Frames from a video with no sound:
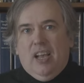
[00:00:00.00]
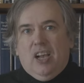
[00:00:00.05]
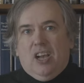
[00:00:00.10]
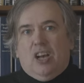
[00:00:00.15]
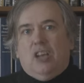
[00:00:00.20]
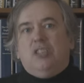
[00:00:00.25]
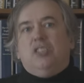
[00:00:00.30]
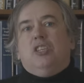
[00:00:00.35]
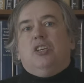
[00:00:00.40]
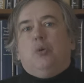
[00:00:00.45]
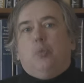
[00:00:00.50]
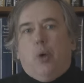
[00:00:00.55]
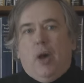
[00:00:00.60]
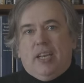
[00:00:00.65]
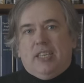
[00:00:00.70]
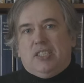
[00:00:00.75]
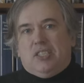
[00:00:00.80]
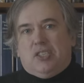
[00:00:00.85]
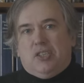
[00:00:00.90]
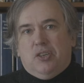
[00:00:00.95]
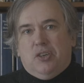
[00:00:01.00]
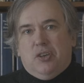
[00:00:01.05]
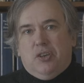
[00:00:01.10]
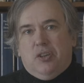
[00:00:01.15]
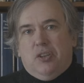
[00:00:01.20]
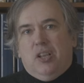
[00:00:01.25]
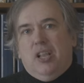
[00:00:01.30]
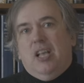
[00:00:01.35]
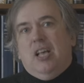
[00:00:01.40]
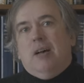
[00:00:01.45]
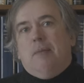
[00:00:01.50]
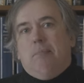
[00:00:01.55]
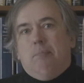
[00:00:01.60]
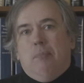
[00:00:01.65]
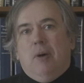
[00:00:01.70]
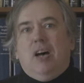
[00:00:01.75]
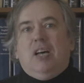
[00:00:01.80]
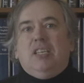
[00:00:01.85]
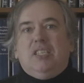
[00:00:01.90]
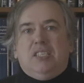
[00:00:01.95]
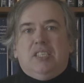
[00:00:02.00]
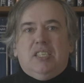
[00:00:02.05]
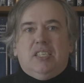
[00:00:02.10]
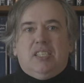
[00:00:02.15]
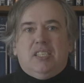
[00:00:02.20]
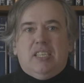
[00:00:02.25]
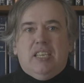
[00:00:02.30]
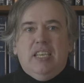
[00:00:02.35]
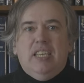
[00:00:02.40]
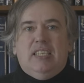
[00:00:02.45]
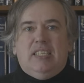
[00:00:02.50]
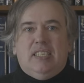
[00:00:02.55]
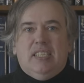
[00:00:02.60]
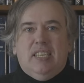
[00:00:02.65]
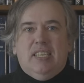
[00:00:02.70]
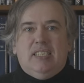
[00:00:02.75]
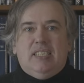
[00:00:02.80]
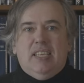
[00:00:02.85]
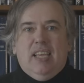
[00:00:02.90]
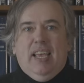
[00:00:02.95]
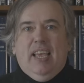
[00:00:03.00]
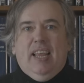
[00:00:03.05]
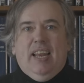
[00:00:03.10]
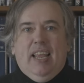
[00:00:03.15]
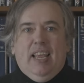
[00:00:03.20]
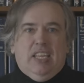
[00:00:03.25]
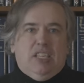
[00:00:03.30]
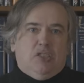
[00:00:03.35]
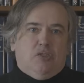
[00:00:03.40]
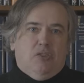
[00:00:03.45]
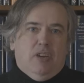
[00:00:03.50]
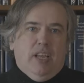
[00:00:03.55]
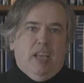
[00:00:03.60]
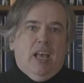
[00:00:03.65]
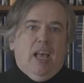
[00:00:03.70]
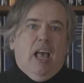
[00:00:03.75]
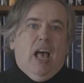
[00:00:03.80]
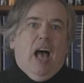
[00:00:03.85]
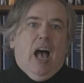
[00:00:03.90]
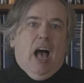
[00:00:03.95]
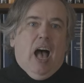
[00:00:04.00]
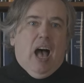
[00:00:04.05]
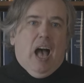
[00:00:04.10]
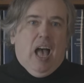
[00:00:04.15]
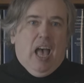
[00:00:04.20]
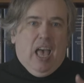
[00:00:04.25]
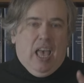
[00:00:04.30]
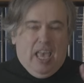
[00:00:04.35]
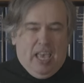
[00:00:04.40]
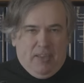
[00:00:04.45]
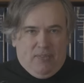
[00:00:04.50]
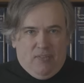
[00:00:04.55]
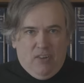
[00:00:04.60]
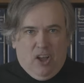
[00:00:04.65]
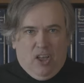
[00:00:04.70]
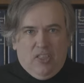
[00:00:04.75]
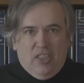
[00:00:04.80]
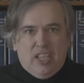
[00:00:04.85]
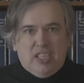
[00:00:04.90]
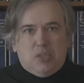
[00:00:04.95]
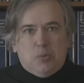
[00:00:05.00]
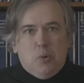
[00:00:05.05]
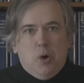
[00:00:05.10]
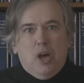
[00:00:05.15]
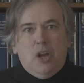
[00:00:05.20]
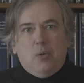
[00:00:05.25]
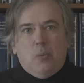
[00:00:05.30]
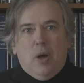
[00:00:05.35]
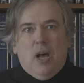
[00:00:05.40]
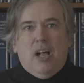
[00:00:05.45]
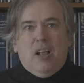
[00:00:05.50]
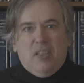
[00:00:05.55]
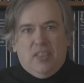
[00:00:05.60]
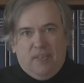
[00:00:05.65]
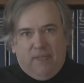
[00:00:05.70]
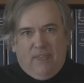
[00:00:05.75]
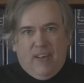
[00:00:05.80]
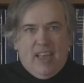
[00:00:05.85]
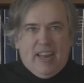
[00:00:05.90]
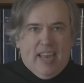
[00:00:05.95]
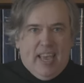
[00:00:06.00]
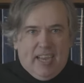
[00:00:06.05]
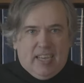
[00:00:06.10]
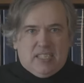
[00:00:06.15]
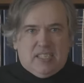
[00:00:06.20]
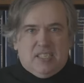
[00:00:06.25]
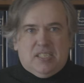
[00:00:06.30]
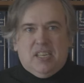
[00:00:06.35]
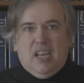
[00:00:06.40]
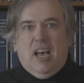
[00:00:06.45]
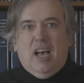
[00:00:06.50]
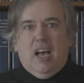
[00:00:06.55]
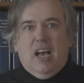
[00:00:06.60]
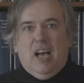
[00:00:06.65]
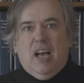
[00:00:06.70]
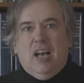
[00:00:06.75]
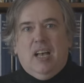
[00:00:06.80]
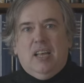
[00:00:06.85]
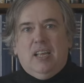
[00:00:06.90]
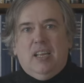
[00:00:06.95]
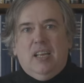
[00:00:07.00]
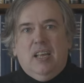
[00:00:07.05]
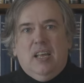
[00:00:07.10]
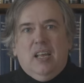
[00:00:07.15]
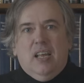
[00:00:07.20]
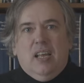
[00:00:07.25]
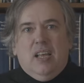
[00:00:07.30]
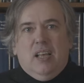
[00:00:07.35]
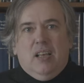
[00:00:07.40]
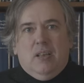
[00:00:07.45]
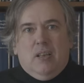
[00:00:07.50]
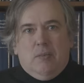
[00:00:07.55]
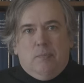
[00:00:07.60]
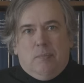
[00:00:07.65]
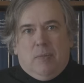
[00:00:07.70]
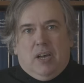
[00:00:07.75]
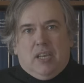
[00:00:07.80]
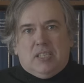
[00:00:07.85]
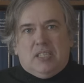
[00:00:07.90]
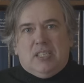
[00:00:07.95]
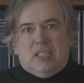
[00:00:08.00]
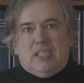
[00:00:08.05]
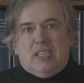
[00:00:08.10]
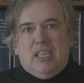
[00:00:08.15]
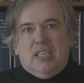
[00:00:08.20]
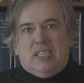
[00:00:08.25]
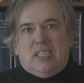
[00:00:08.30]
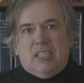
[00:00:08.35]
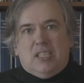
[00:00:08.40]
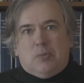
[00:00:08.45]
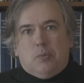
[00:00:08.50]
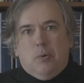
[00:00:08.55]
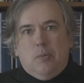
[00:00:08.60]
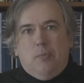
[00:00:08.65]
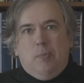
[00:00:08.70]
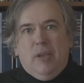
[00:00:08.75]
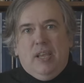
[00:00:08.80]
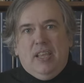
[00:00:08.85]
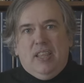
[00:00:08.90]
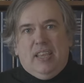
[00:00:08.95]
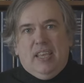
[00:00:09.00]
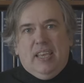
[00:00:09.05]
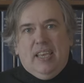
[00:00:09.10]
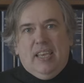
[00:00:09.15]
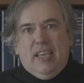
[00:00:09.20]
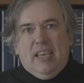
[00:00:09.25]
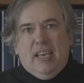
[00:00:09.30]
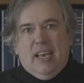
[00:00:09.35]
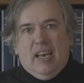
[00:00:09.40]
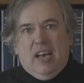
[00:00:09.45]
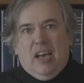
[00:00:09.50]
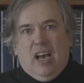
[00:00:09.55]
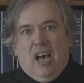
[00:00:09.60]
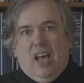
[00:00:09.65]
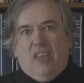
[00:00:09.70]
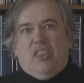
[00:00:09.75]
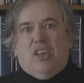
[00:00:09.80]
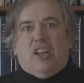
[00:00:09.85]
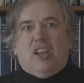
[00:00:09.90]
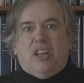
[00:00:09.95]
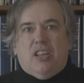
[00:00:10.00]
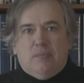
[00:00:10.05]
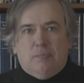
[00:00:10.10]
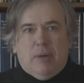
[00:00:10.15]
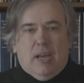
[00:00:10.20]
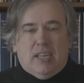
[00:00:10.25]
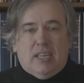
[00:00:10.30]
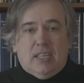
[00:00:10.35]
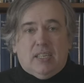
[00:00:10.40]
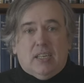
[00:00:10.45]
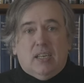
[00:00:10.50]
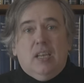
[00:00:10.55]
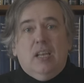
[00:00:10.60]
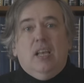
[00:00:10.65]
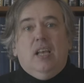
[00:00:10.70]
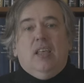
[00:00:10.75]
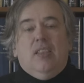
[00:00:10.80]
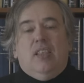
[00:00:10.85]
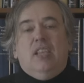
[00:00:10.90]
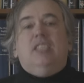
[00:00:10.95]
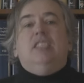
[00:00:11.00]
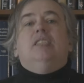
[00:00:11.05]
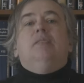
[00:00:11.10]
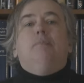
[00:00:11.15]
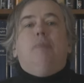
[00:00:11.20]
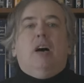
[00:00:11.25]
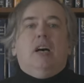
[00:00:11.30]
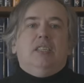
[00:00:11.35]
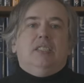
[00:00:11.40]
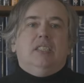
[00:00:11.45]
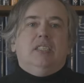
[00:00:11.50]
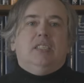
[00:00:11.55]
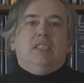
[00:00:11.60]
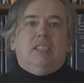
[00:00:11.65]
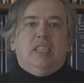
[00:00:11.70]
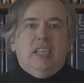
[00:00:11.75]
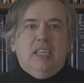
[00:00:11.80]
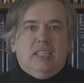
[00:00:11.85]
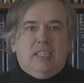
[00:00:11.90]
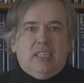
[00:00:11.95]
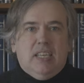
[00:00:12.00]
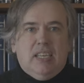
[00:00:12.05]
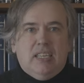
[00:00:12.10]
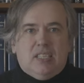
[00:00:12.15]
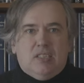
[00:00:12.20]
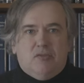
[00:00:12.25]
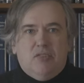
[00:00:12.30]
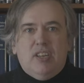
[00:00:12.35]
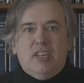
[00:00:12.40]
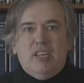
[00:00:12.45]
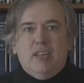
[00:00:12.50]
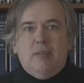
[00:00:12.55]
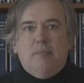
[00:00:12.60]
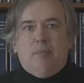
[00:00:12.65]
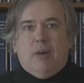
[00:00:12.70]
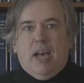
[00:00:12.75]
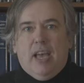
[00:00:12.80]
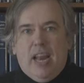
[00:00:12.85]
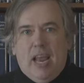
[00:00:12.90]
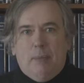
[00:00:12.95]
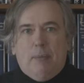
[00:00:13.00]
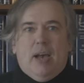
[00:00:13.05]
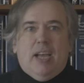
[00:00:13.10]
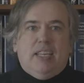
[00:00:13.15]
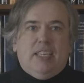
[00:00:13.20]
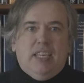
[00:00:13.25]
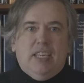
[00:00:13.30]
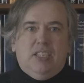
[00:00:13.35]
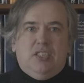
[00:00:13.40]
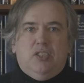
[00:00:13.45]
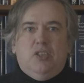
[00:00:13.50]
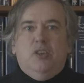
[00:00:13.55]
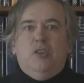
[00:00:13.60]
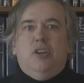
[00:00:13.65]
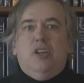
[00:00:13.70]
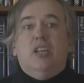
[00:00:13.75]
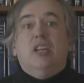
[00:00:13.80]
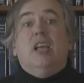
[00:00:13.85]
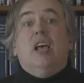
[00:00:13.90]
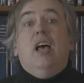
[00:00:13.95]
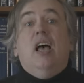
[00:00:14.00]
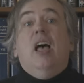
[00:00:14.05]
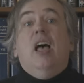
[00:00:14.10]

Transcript: consequential master's thesis in history. Uh, if not this one, well, the FedEx uh, master's thesis would be the uh, other competitor. This is a master's thesis written by an M I T student